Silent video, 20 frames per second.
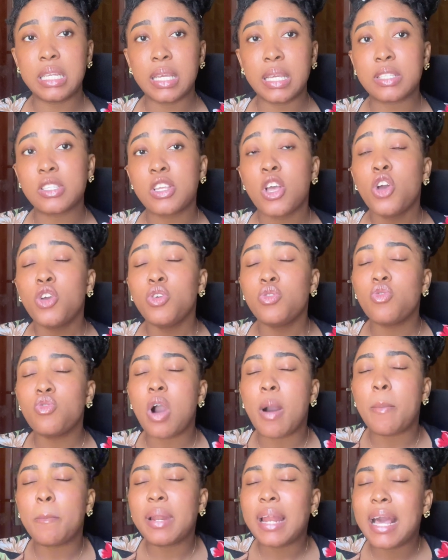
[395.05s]
Yes, you
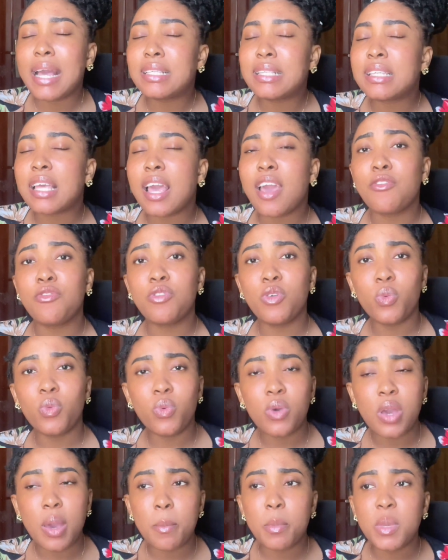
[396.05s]
apply it
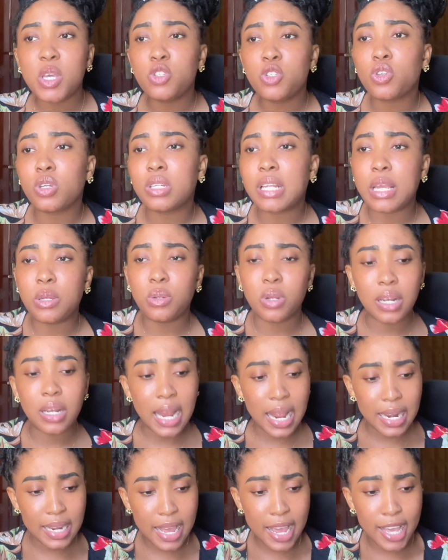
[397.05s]
everywhere. Make sure that you
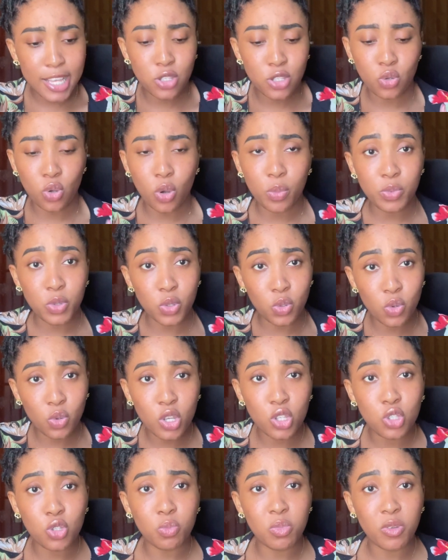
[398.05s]
lather it up. You know
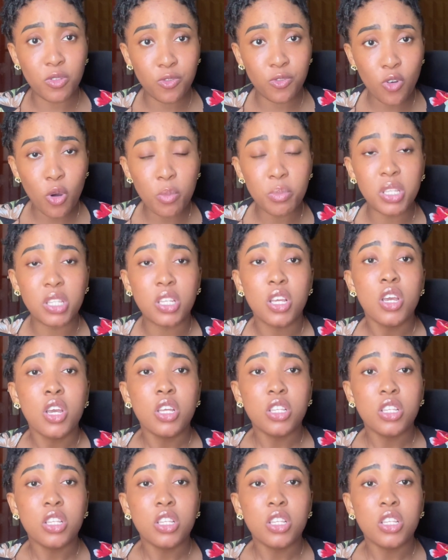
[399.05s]
it to be foaming.